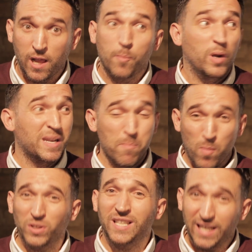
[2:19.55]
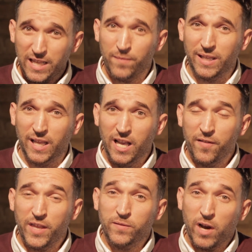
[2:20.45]
But in modern living,
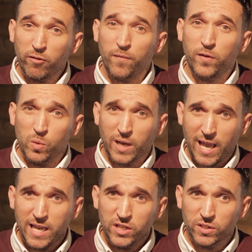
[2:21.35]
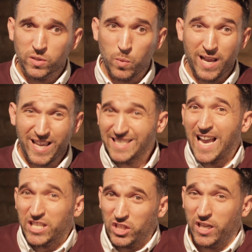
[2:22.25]
there's very few occasions where it's
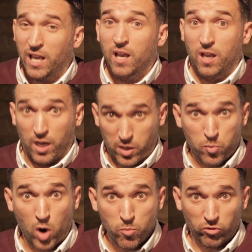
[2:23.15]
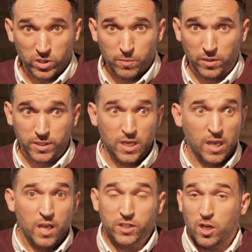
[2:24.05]
actually an appropriate response.
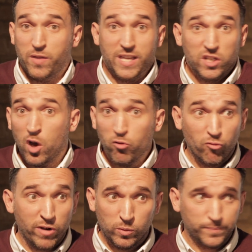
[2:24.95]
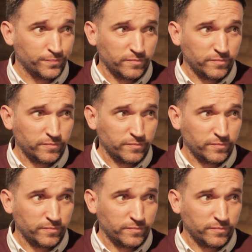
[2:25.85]
So there's no real